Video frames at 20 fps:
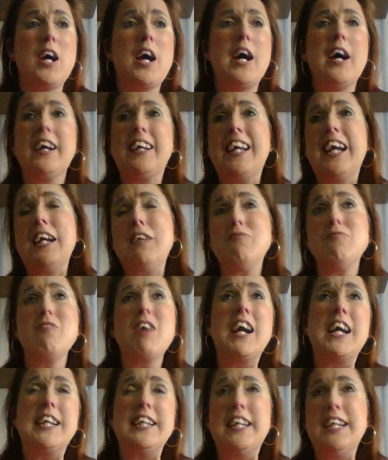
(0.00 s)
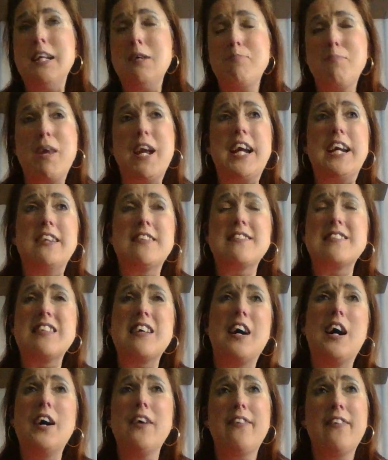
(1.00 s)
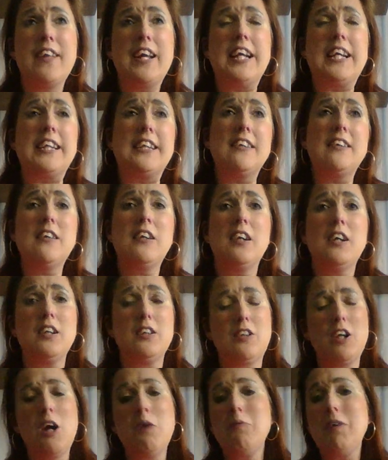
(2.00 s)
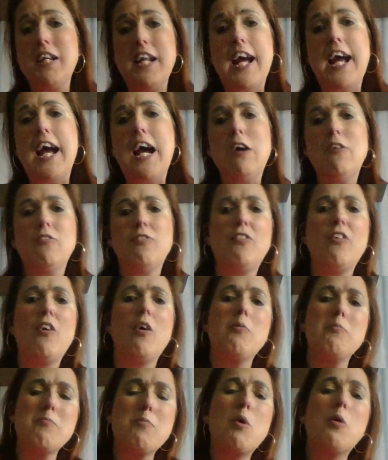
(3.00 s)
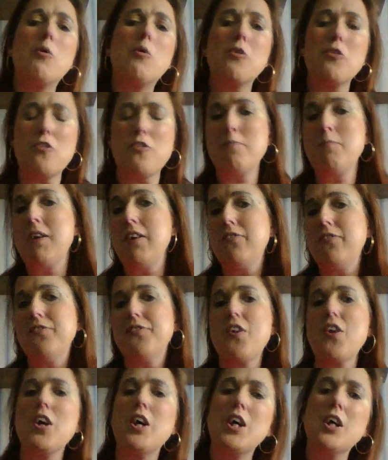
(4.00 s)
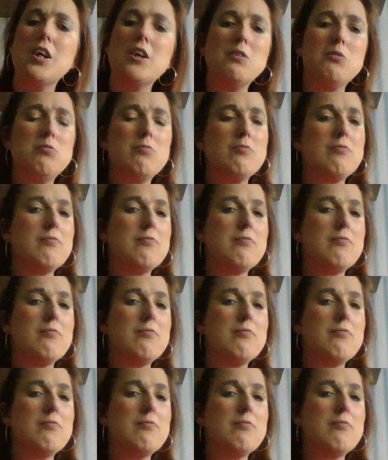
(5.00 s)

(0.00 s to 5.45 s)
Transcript: again raining a bit. I think going out from Portsmouth to